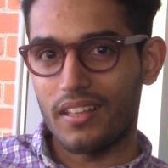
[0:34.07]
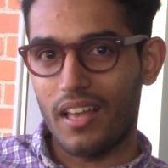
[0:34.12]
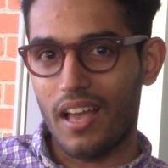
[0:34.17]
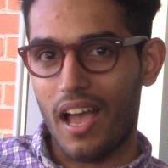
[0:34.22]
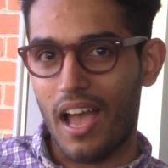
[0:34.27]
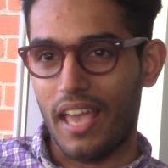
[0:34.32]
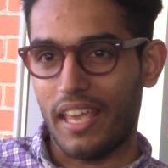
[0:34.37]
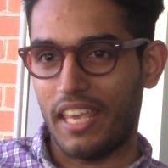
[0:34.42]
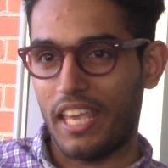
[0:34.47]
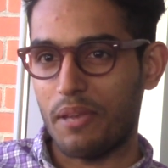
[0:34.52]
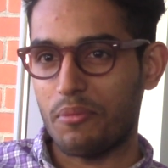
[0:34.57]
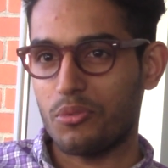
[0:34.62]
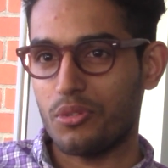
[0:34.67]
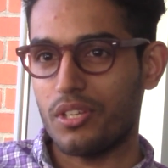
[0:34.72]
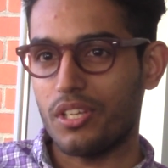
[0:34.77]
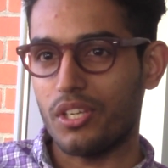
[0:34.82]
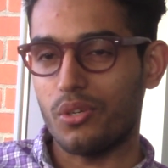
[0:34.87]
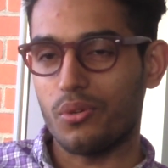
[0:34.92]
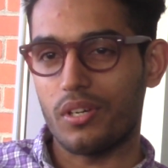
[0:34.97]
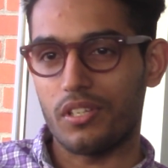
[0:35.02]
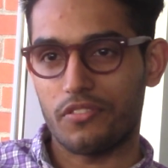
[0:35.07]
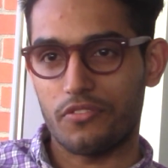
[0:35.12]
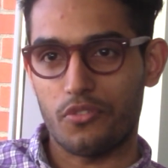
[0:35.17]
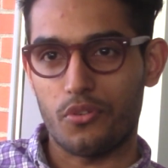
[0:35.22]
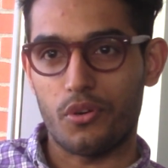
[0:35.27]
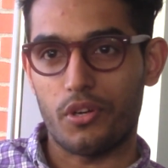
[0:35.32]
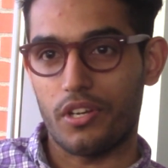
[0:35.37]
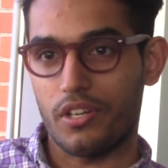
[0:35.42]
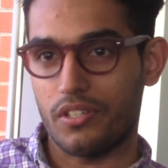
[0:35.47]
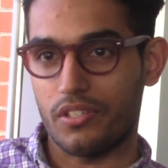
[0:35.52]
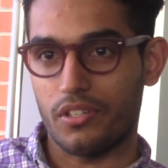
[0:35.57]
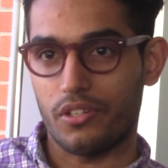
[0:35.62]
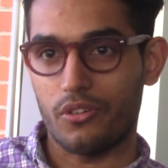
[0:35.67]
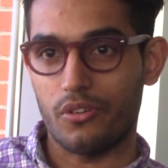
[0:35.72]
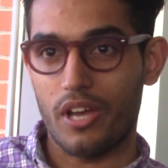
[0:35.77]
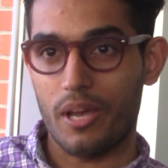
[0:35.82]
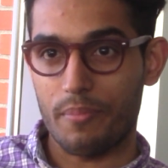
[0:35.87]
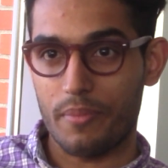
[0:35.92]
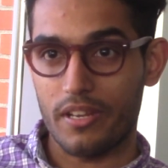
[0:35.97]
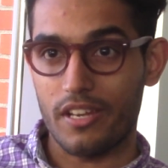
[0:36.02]
I came to the US four years ago.
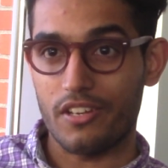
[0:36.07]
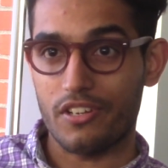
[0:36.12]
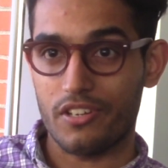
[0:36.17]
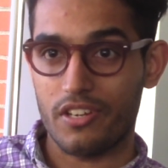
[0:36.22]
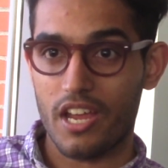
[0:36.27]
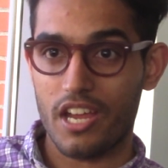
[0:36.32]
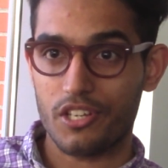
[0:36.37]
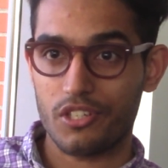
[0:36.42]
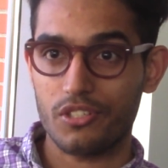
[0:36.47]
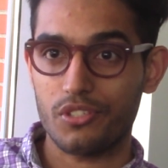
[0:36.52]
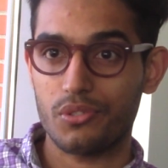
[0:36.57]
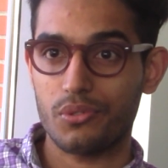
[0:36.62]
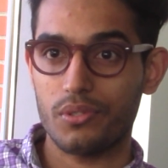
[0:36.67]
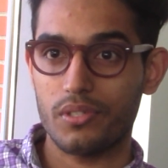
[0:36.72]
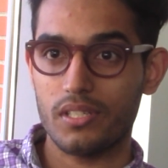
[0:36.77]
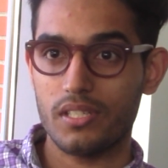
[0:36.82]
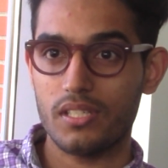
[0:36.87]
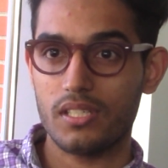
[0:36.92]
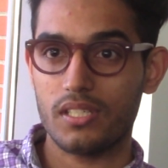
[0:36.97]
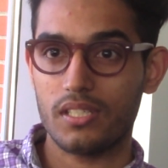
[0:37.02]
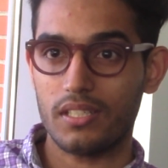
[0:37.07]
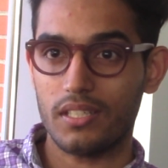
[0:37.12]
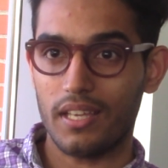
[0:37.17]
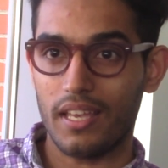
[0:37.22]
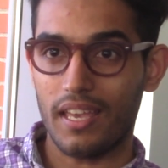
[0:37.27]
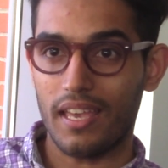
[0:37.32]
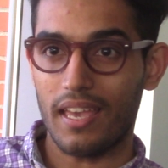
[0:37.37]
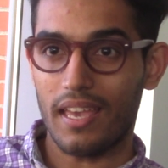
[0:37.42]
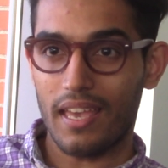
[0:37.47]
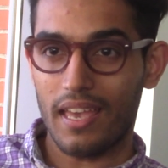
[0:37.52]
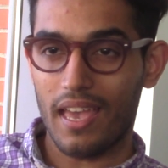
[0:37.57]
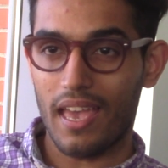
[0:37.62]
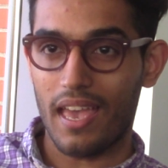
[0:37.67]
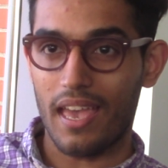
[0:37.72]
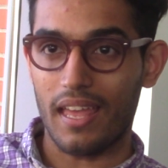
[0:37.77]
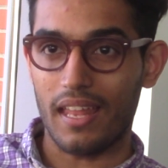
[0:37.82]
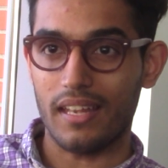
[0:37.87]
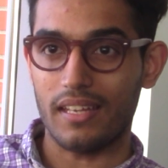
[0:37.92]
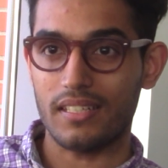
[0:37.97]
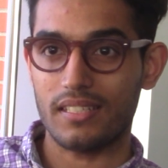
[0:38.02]
I'm an international student,
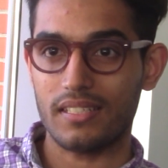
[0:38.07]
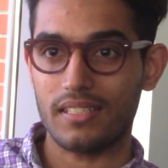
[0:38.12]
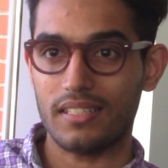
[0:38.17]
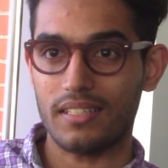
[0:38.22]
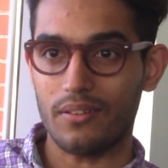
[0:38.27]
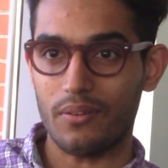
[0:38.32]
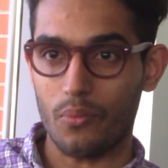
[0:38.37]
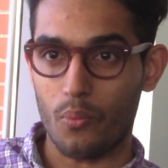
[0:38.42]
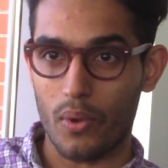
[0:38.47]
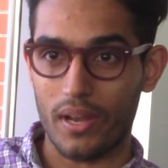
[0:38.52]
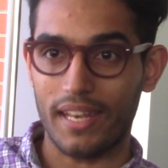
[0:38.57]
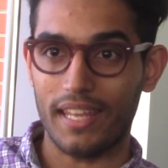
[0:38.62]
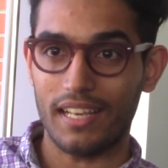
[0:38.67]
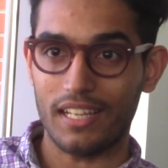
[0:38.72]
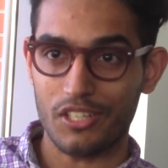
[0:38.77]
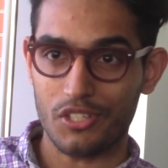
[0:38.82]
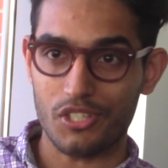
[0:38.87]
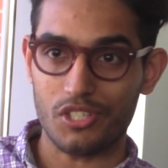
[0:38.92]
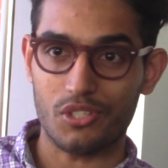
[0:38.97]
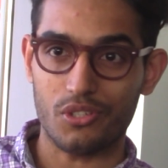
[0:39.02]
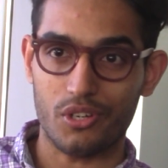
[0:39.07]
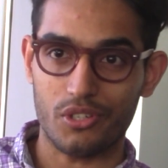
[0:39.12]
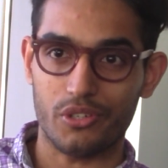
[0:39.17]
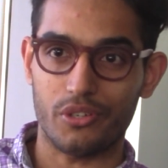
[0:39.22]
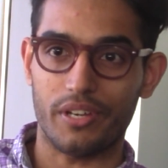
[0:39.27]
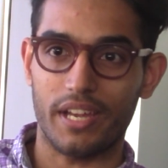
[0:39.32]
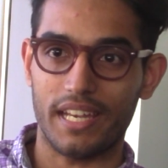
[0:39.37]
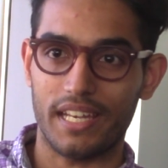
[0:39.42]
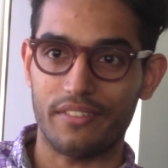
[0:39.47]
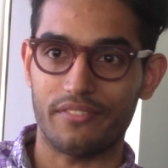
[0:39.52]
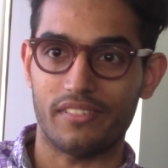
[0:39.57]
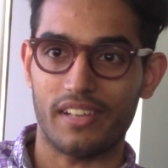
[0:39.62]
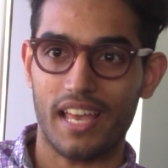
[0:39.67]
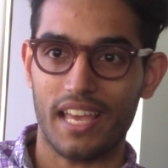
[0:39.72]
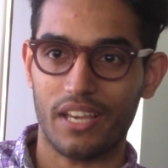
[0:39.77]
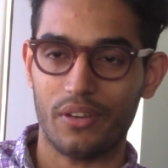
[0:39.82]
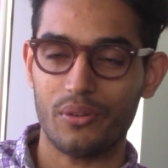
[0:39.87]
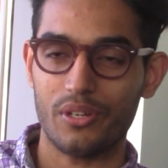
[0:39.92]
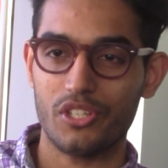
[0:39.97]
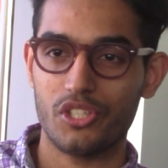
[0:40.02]
and when English is not your native
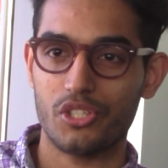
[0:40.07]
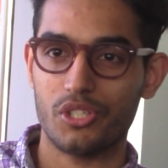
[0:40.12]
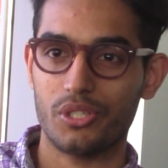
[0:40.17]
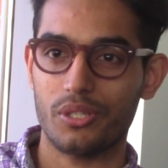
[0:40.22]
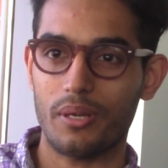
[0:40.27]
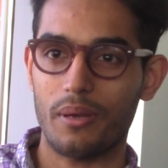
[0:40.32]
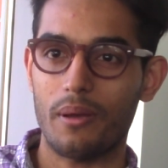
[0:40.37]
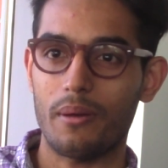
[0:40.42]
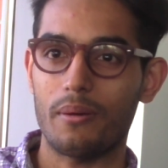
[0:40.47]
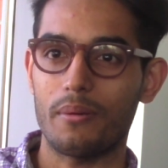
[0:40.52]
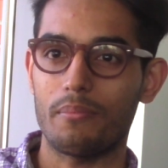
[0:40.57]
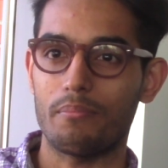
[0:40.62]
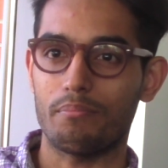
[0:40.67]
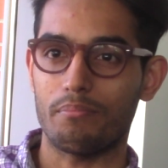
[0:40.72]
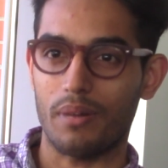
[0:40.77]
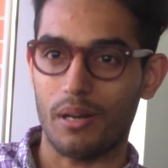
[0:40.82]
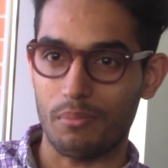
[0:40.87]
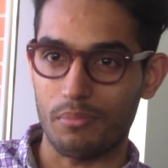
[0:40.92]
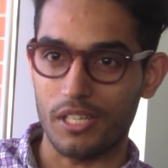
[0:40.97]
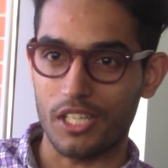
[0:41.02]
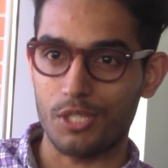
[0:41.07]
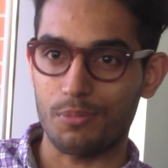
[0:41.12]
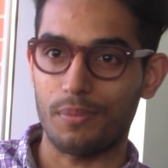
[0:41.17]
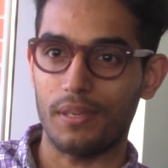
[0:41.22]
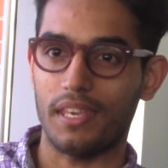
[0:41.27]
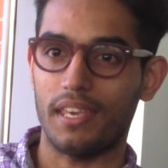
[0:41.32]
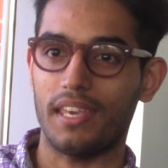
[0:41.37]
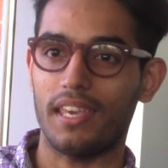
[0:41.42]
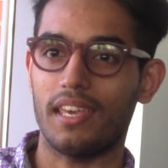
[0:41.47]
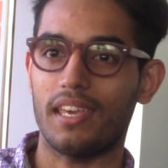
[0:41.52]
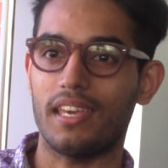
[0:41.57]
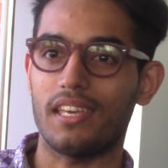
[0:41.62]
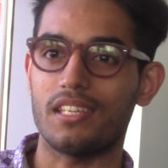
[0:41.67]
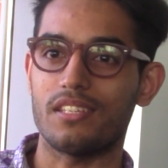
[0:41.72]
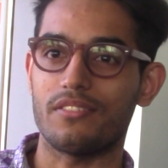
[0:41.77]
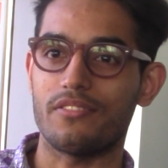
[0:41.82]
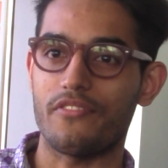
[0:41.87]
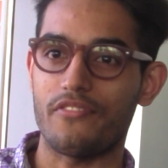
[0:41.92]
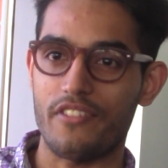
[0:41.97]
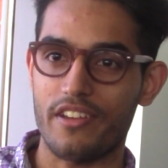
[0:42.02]
language, public speaking
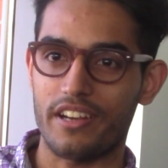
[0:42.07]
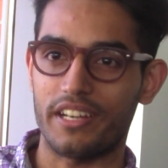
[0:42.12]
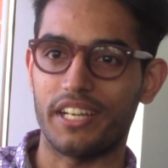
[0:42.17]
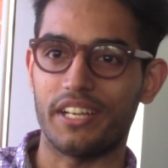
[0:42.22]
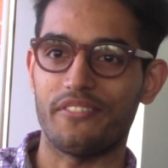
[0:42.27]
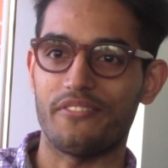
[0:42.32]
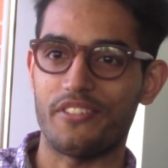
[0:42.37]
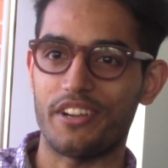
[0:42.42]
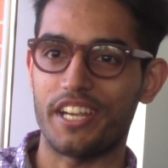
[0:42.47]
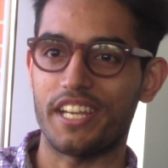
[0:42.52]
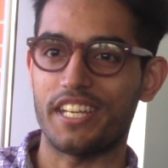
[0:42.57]
is very, very